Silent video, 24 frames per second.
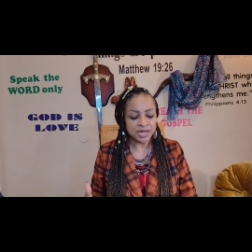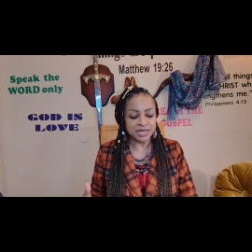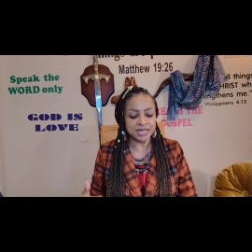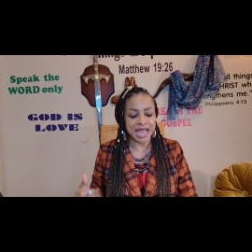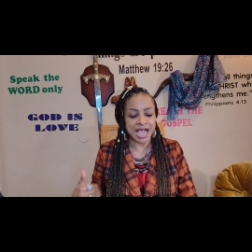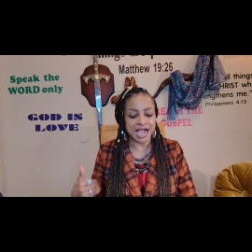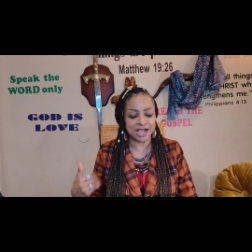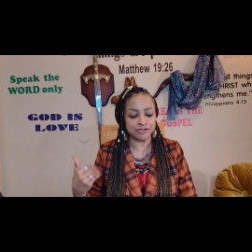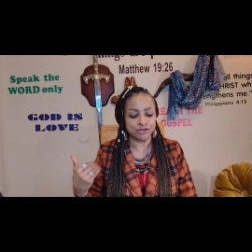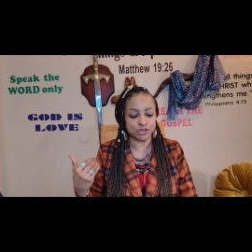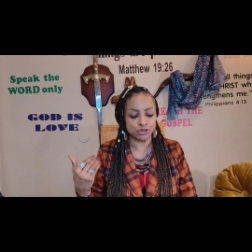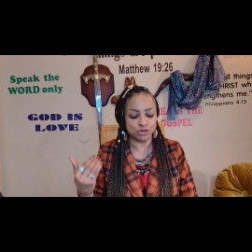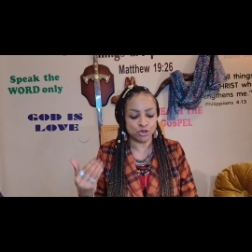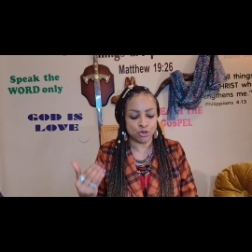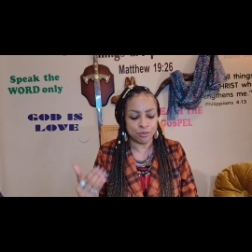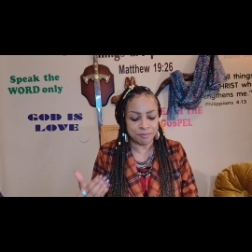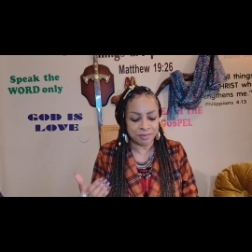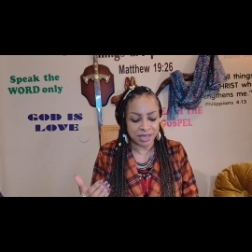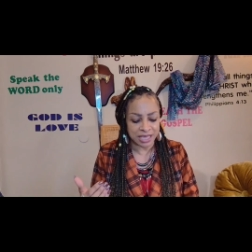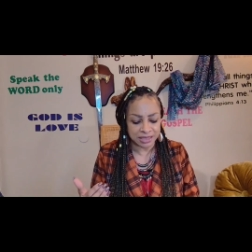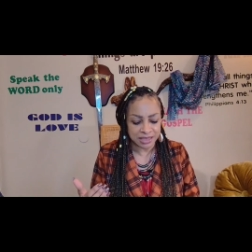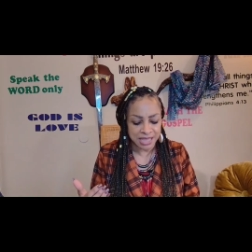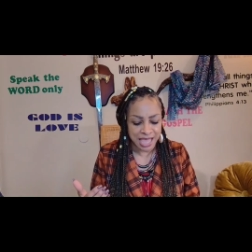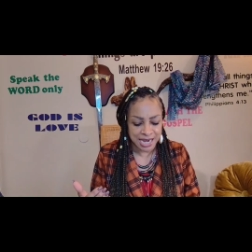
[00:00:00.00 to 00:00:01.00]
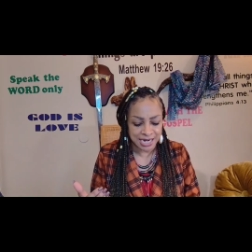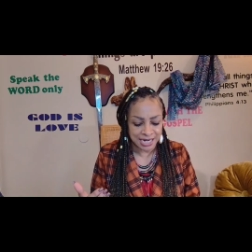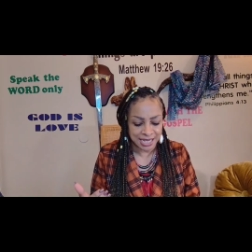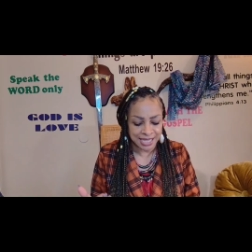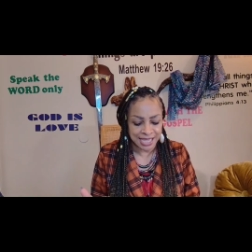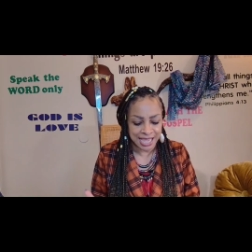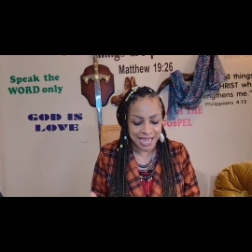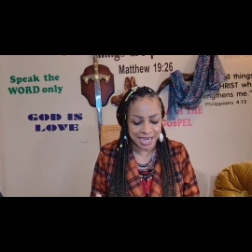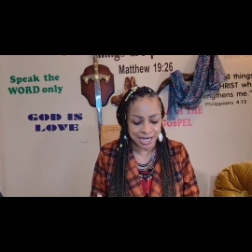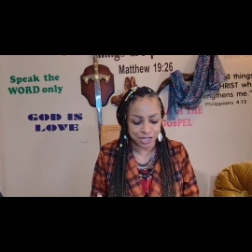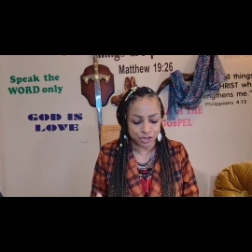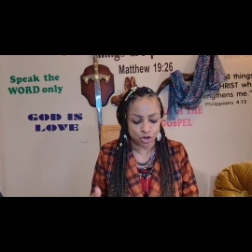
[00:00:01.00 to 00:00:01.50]
Neither do men light a
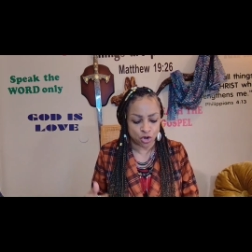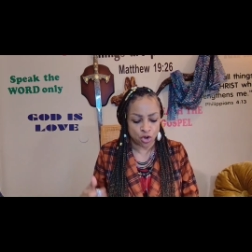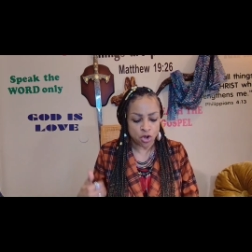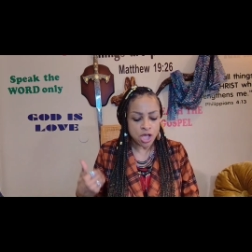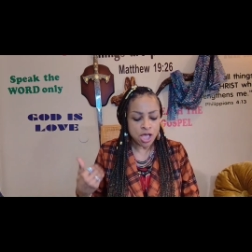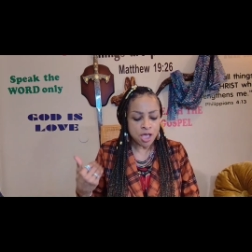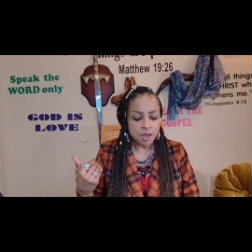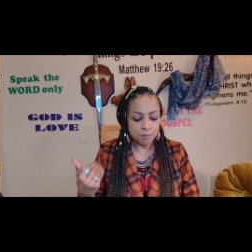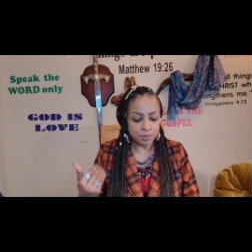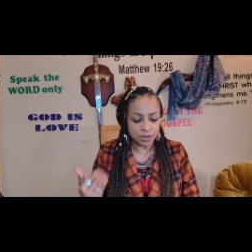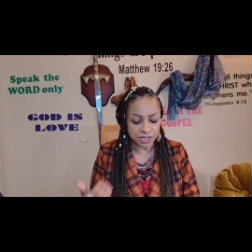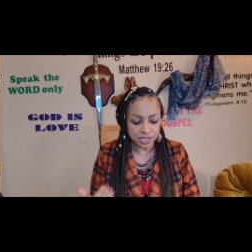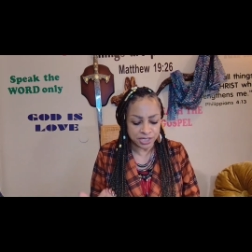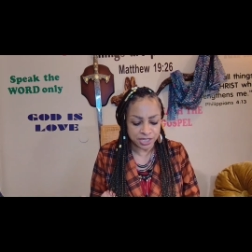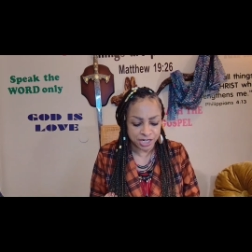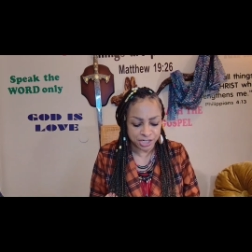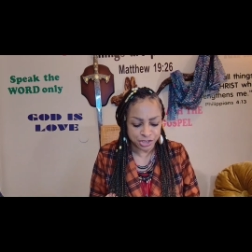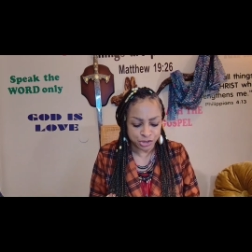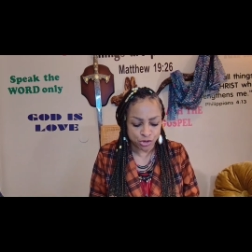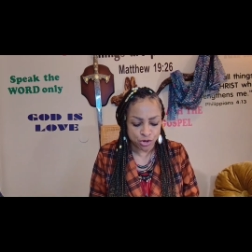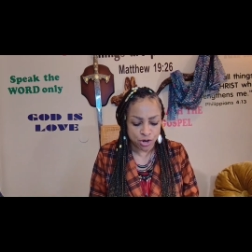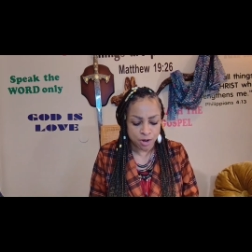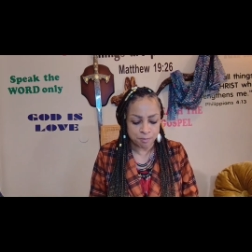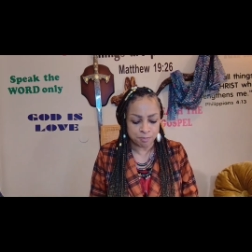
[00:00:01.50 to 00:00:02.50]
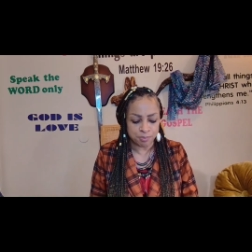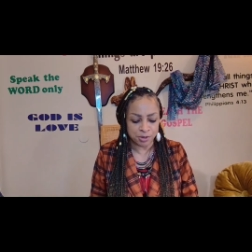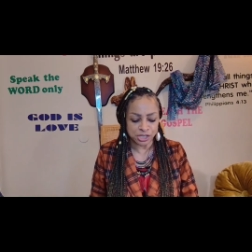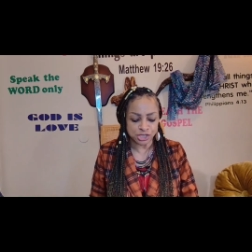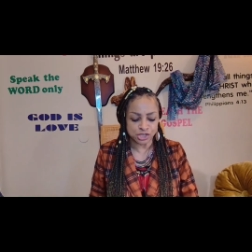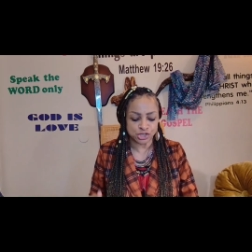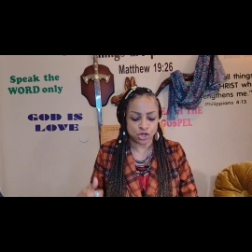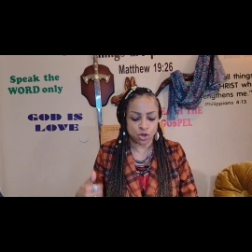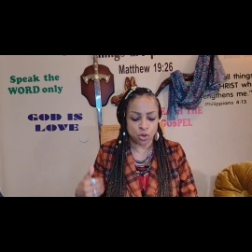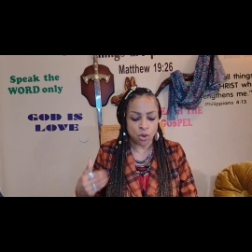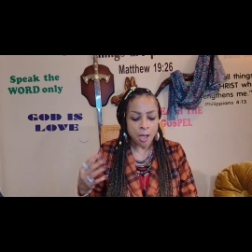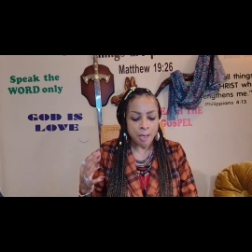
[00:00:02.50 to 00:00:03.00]
candle, put it under a
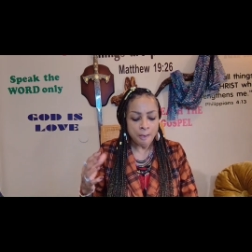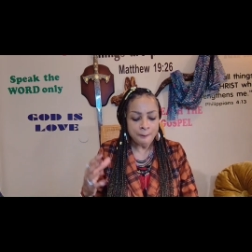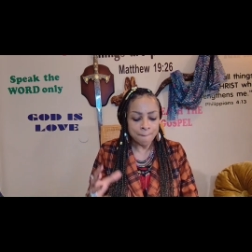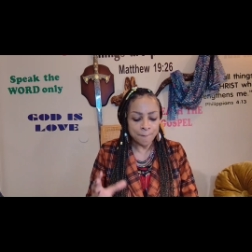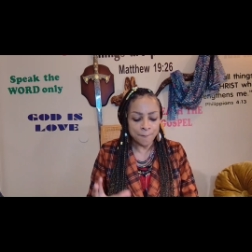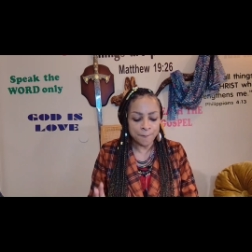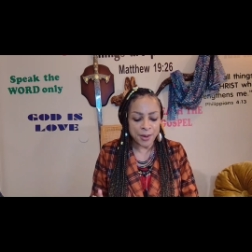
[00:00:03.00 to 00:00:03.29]
bushel,